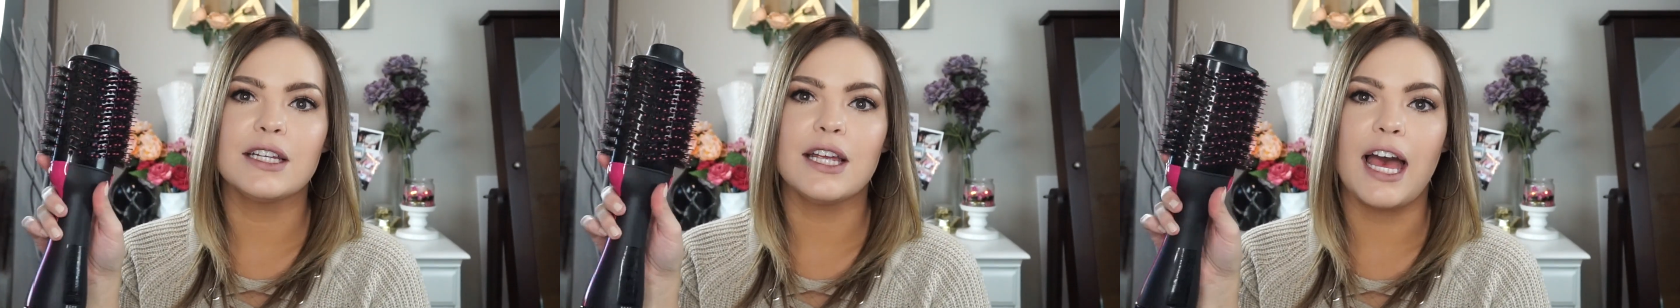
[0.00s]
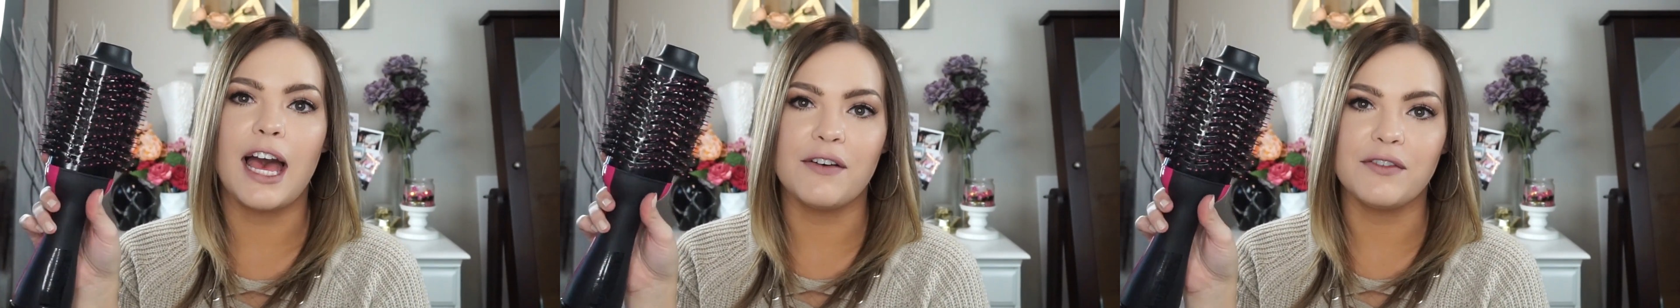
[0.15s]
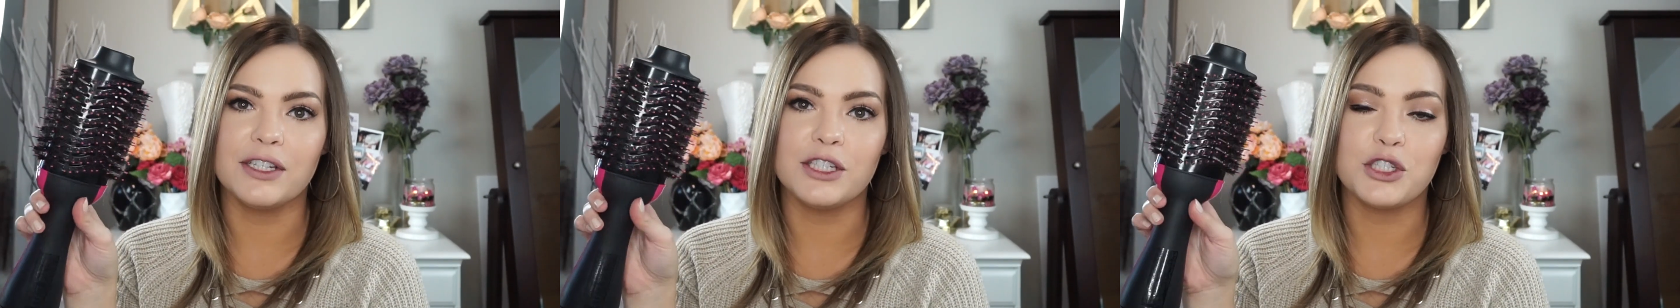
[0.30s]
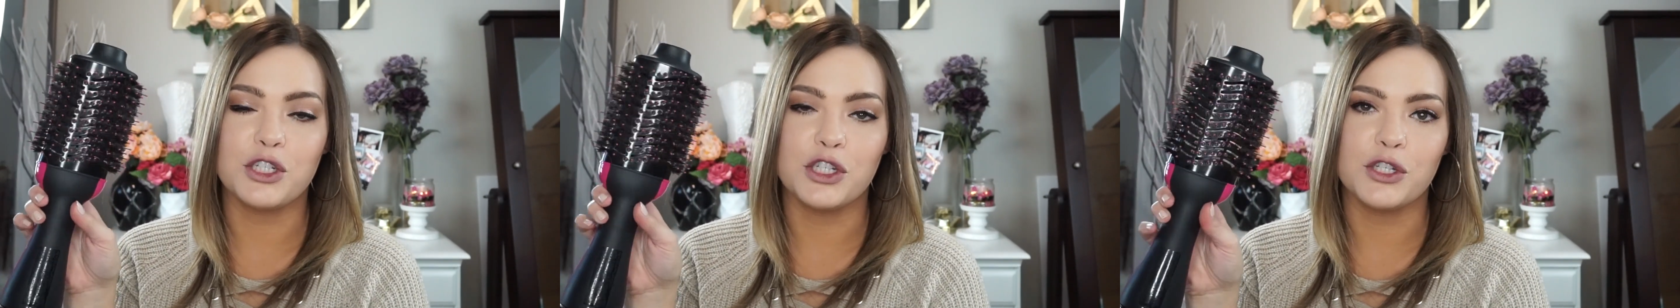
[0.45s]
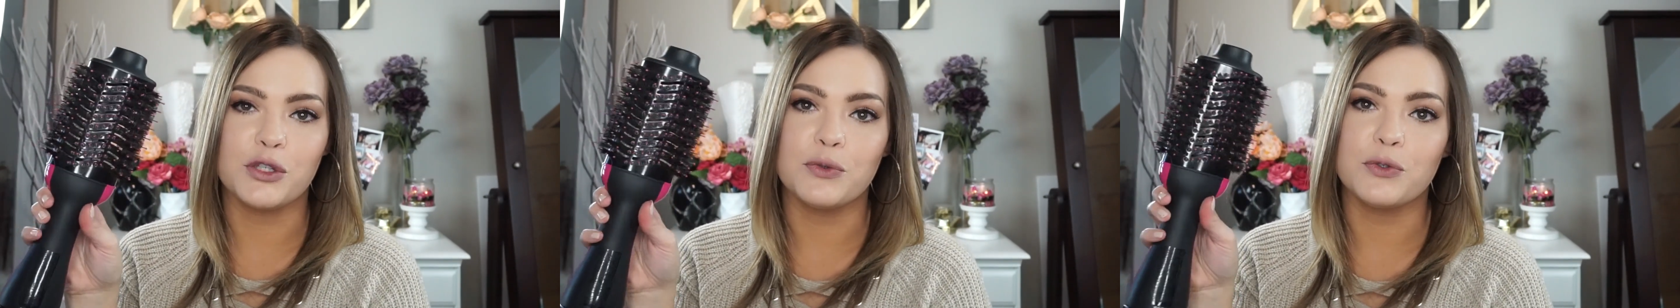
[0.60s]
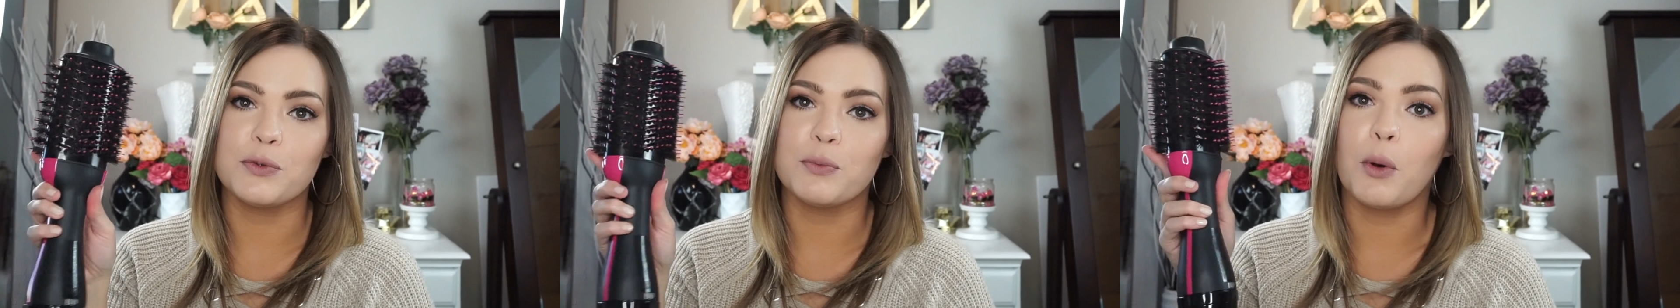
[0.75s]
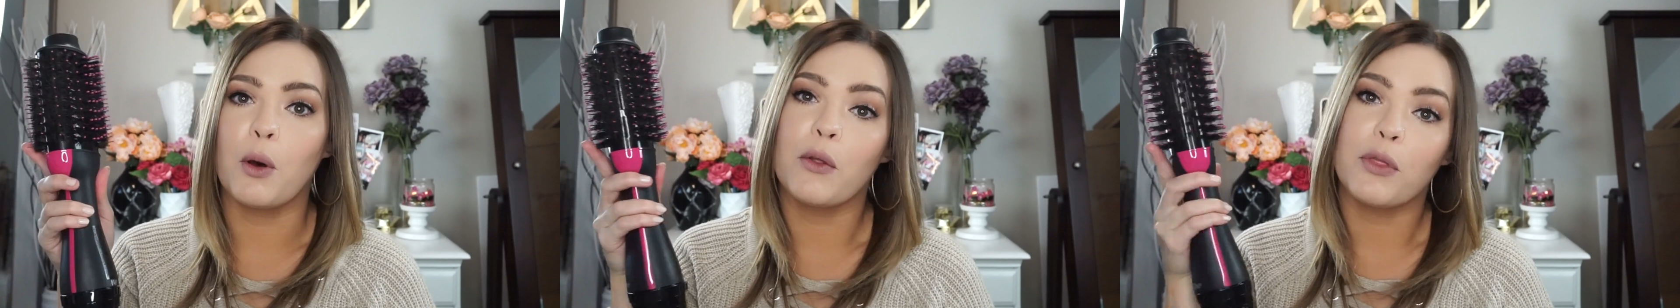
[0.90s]
having to
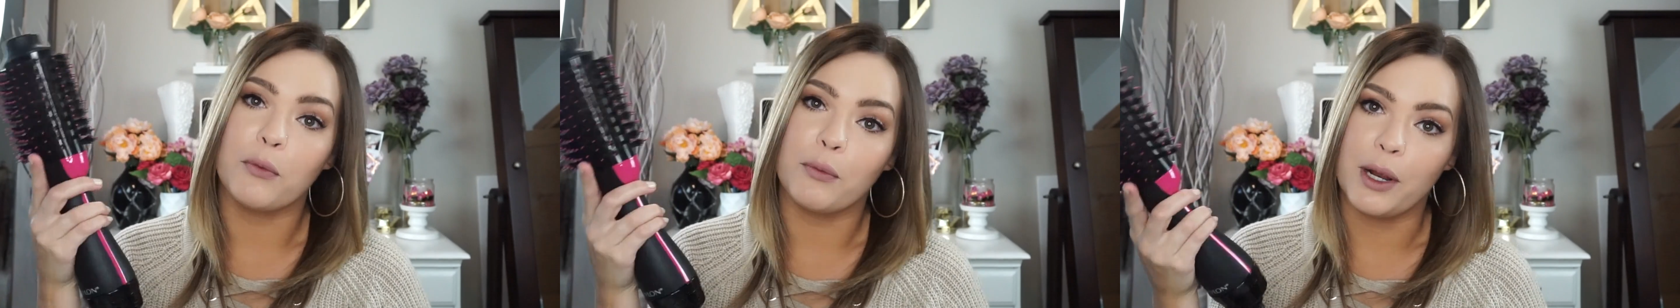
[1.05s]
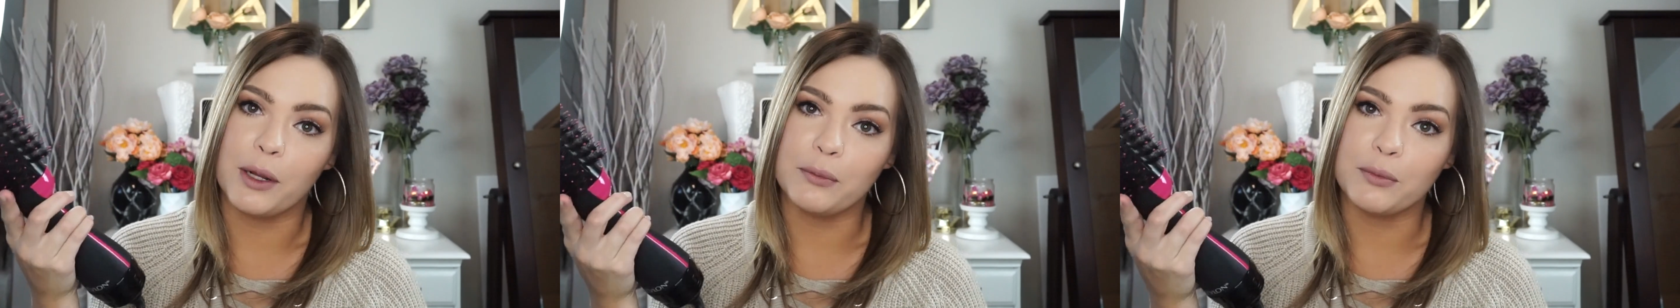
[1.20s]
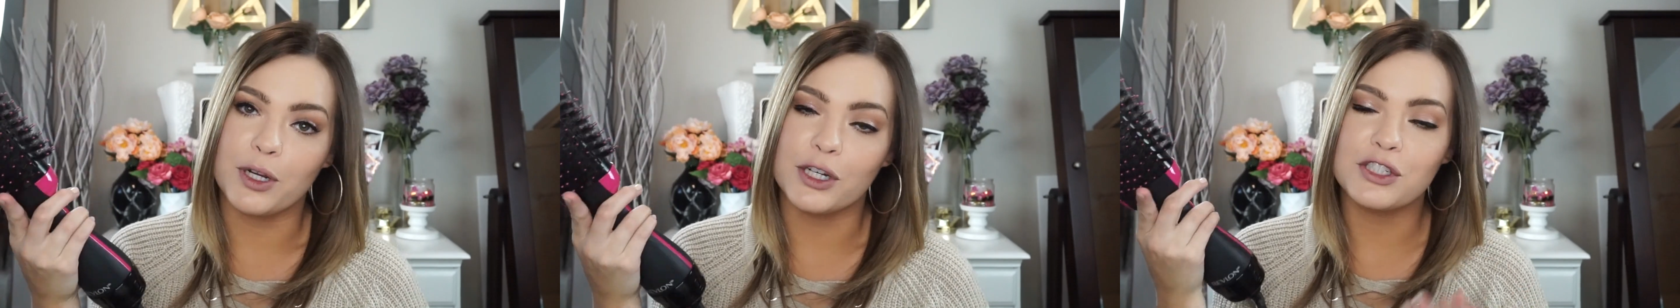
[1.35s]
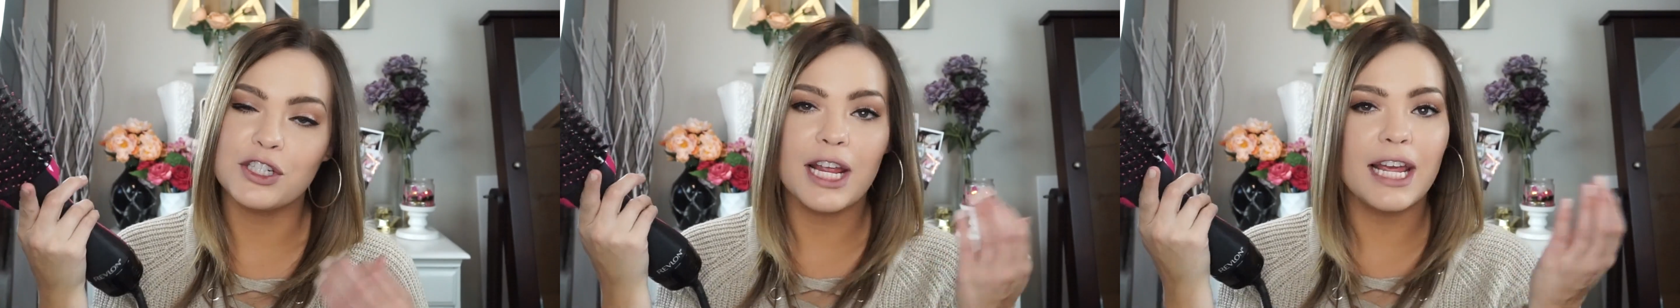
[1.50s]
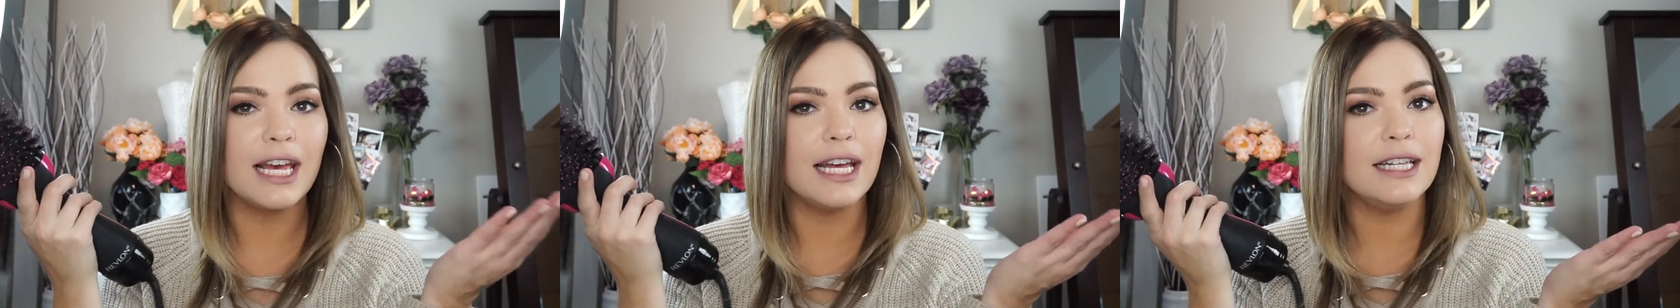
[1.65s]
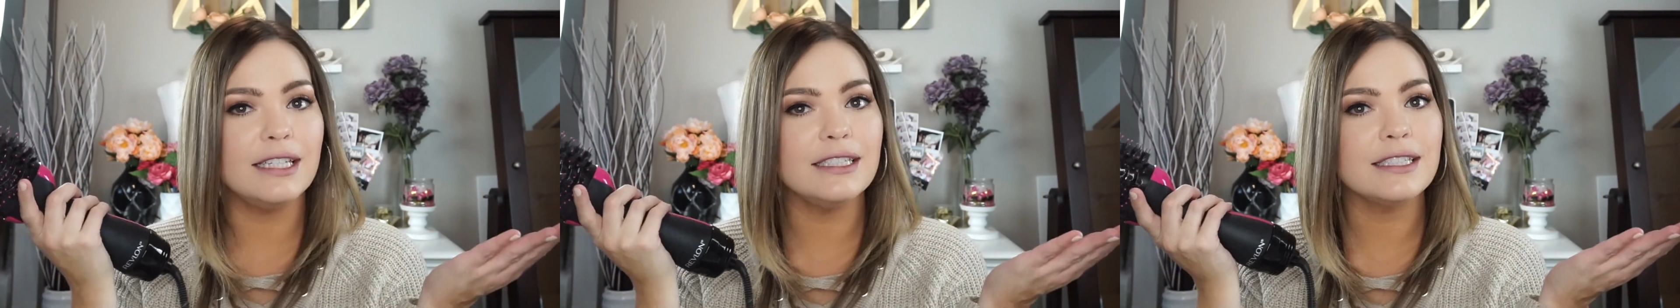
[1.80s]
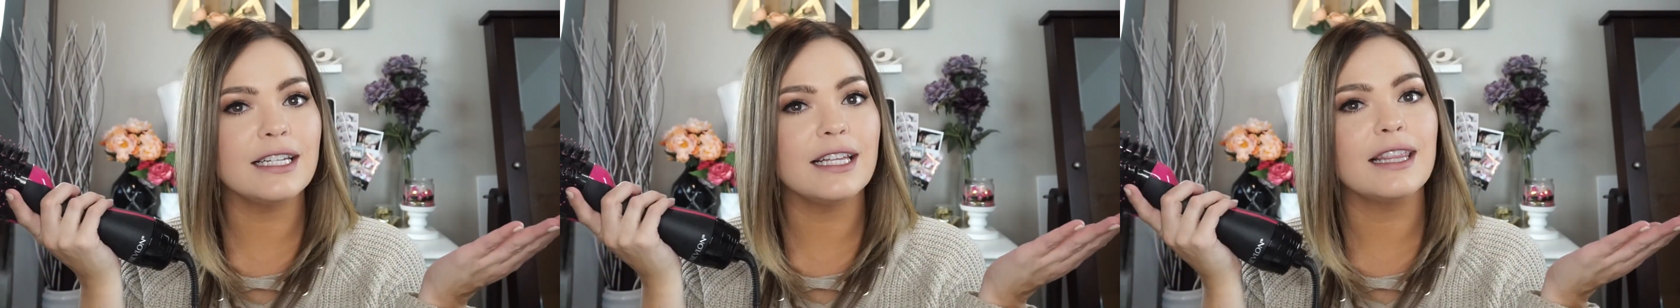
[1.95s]
use both the round brush
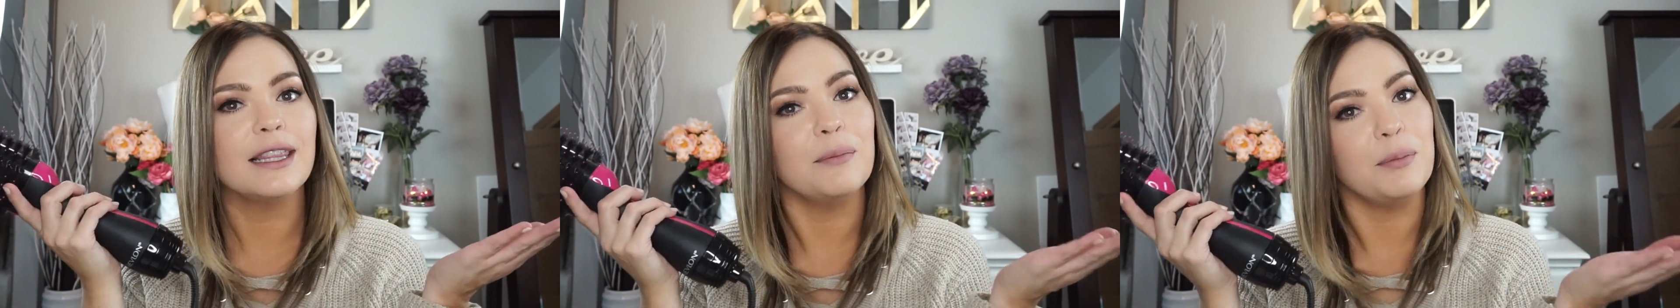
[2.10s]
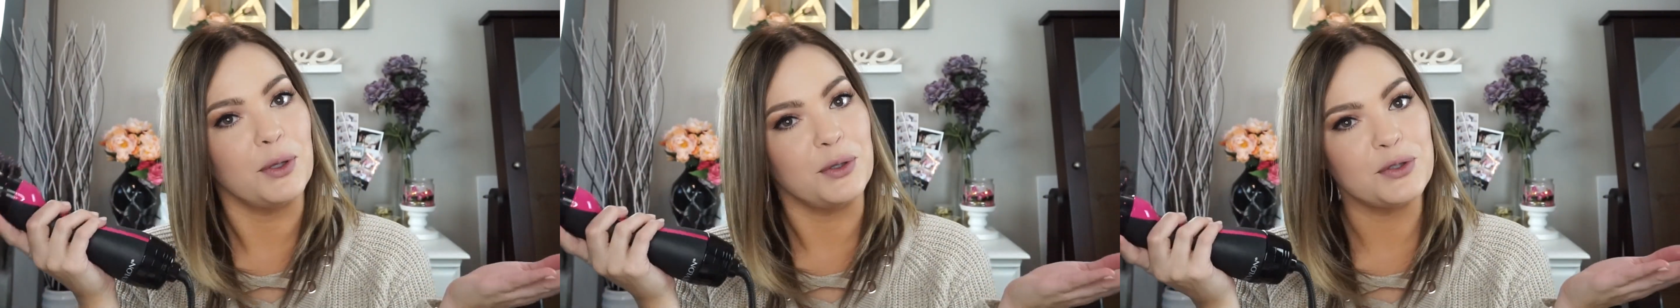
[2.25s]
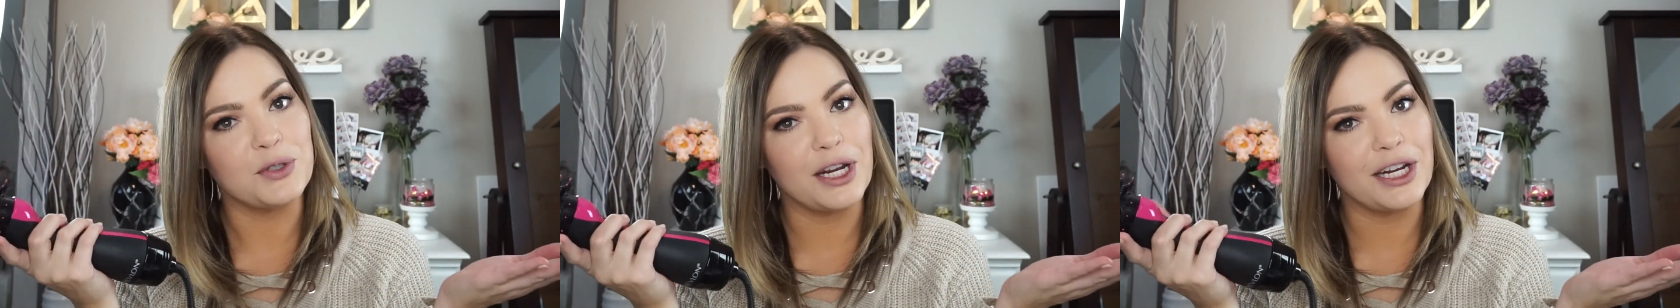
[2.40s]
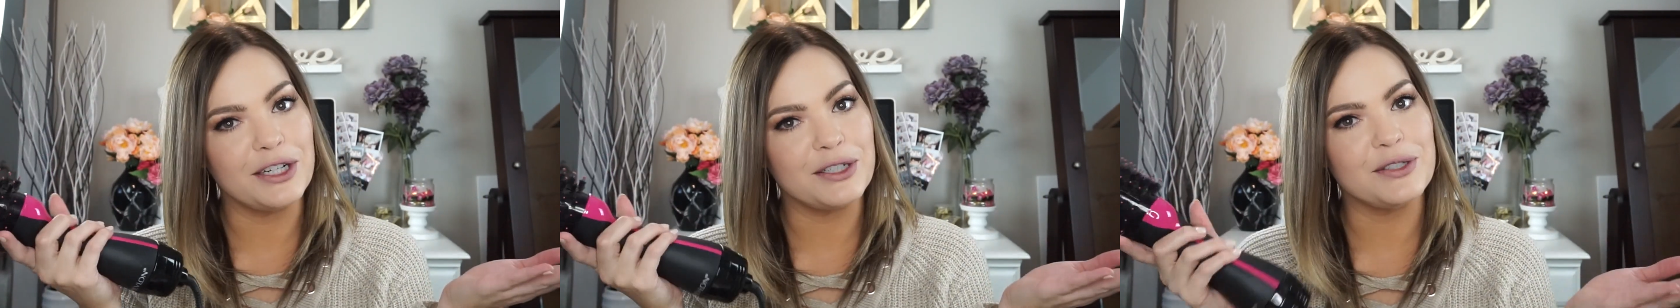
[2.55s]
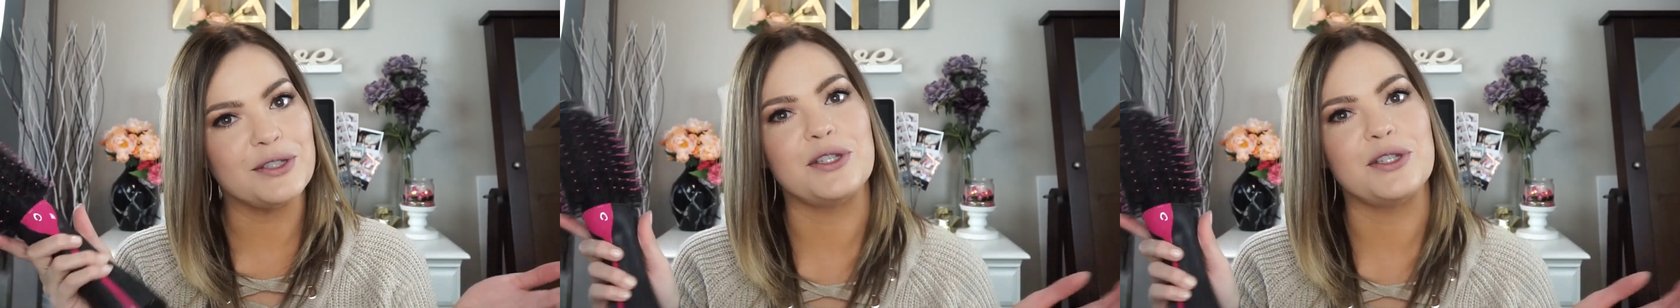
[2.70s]
and the blow dryer.